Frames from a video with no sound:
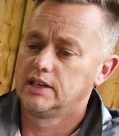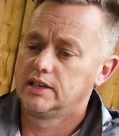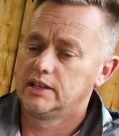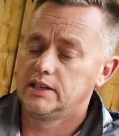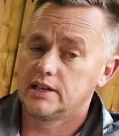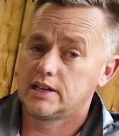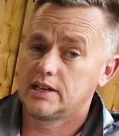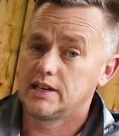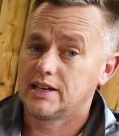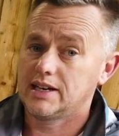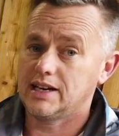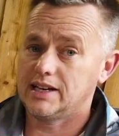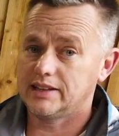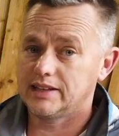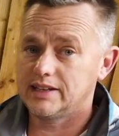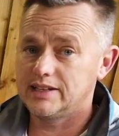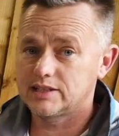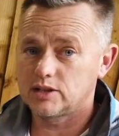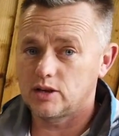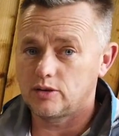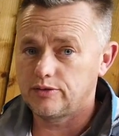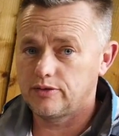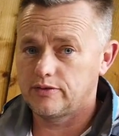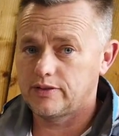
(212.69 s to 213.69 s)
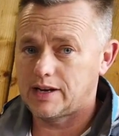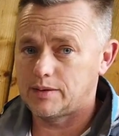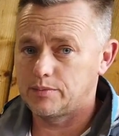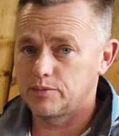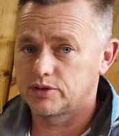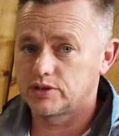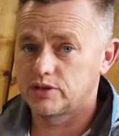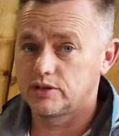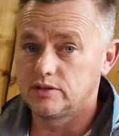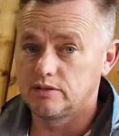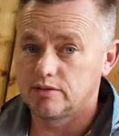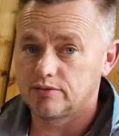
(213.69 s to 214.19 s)
You can get these off of
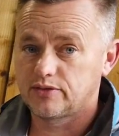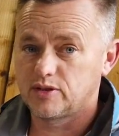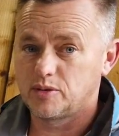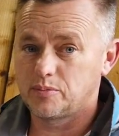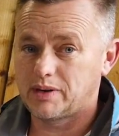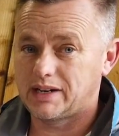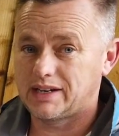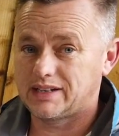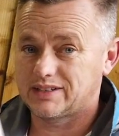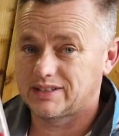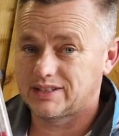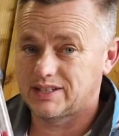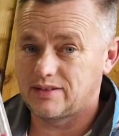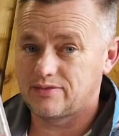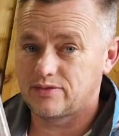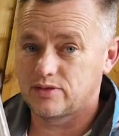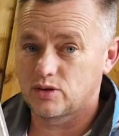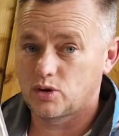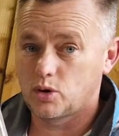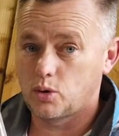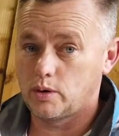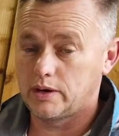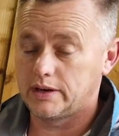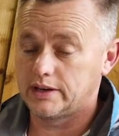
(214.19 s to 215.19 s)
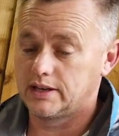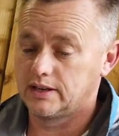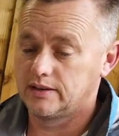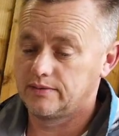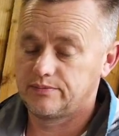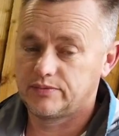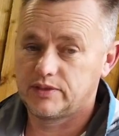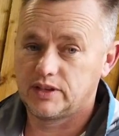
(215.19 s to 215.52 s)
Amazon for about seven quid.